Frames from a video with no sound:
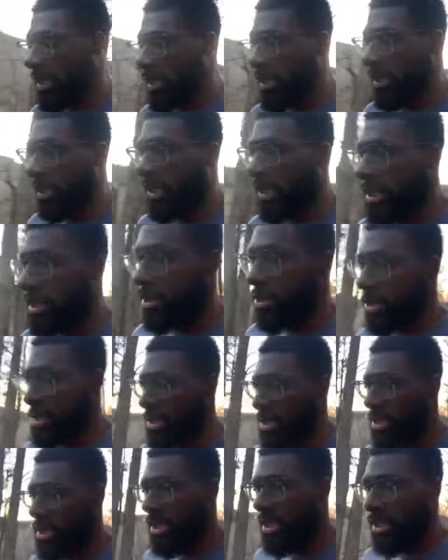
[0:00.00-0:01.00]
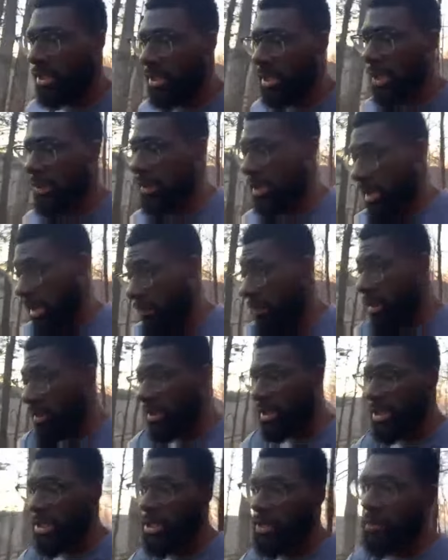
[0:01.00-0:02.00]
in, in, during the sea around
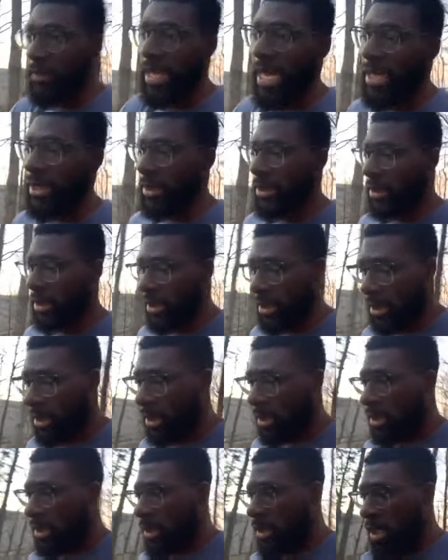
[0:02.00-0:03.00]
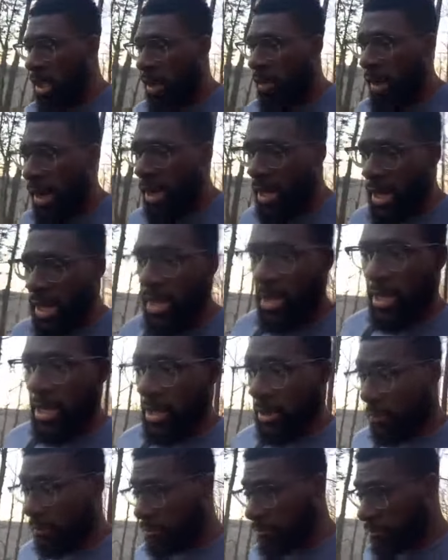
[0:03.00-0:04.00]
the Sea of Galilee. All right, and uh,